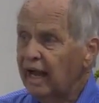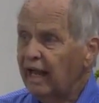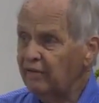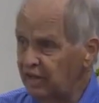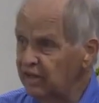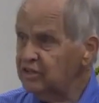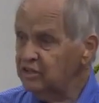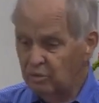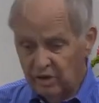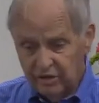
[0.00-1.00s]
And the
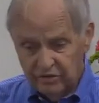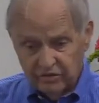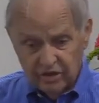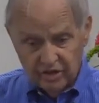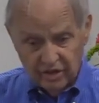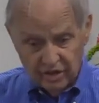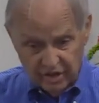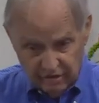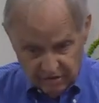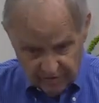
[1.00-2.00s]
issue is,
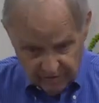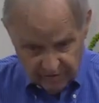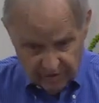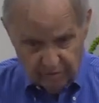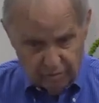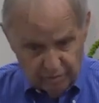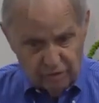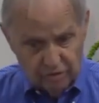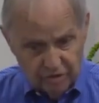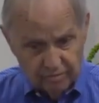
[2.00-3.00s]

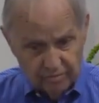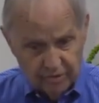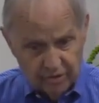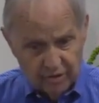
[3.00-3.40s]
rebuke them,